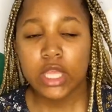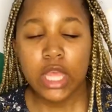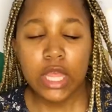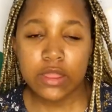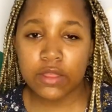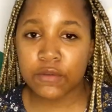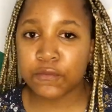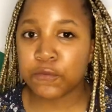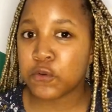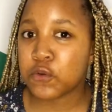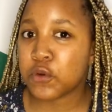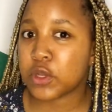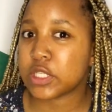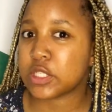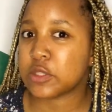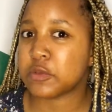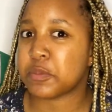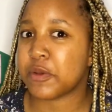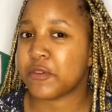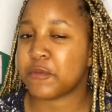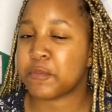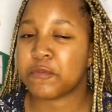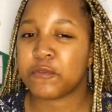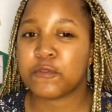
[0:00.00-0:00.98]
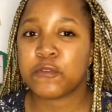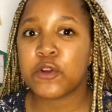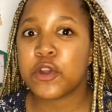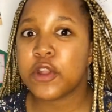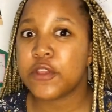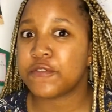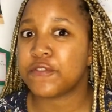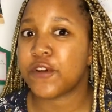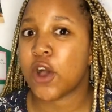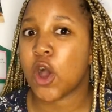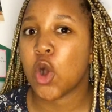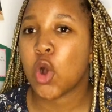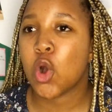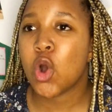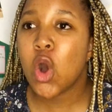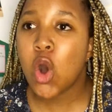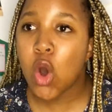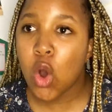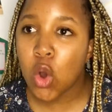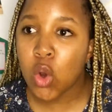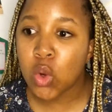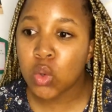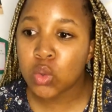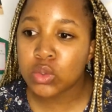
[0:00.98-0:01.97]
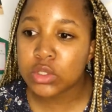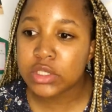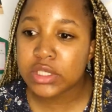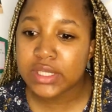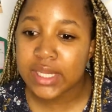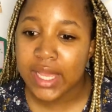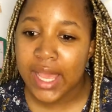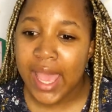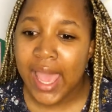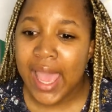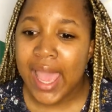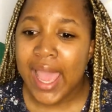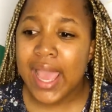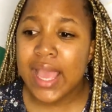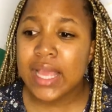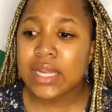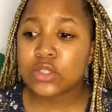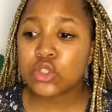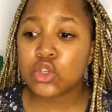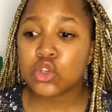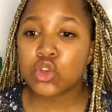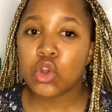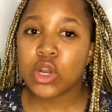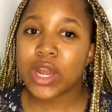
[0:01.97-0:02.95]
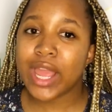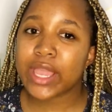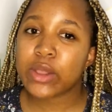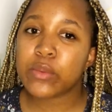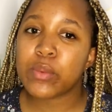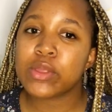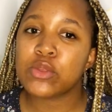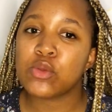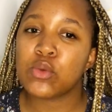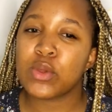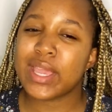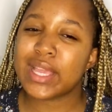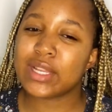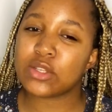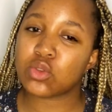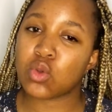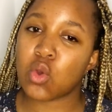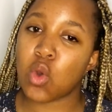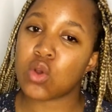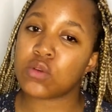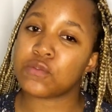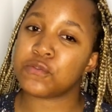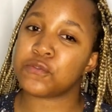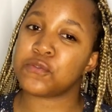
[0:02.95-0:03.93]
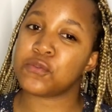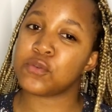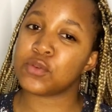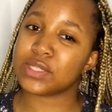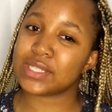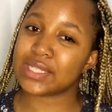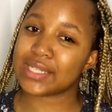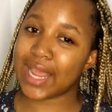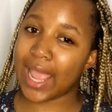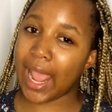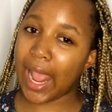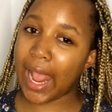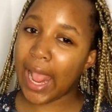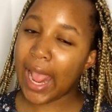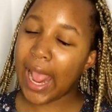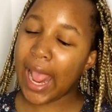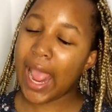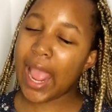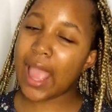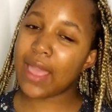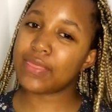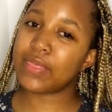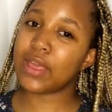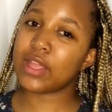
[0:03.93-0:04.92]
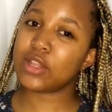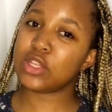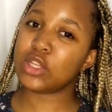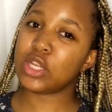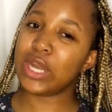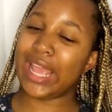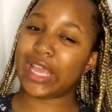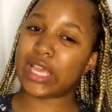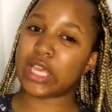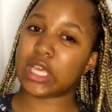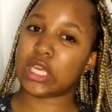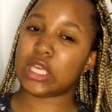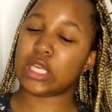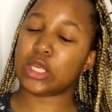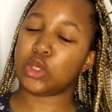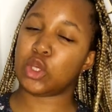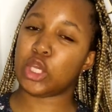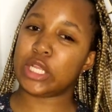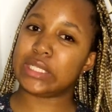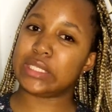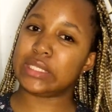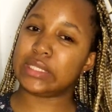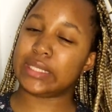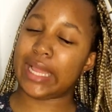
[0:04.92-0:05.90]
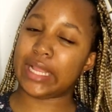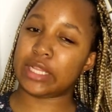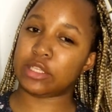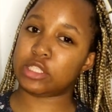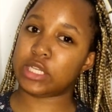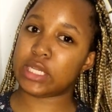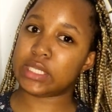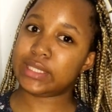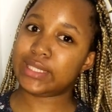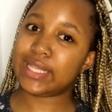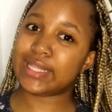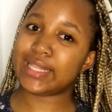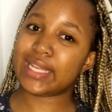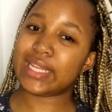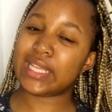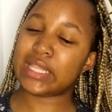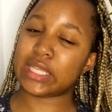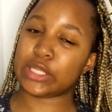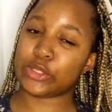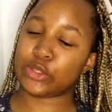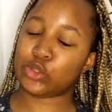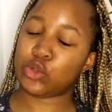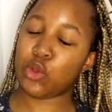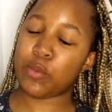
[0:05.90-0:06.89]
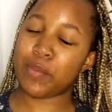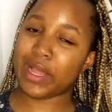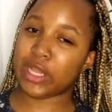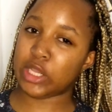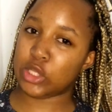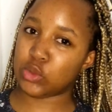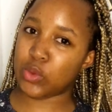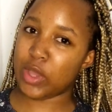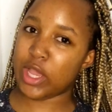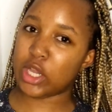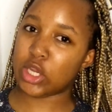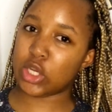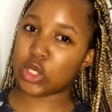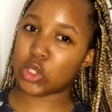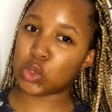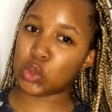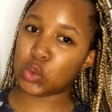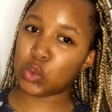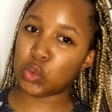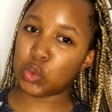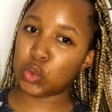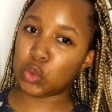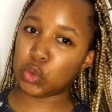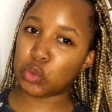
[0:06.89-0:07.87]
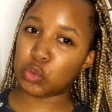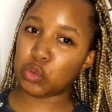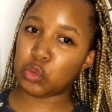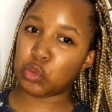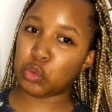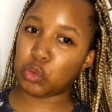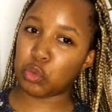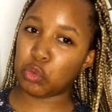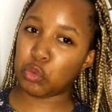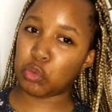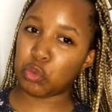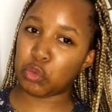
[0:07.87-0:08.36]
the food was forever cold and you know like when you eat cold food ne, and then like it's digested and then in the stomach it's going grum, grum, grum,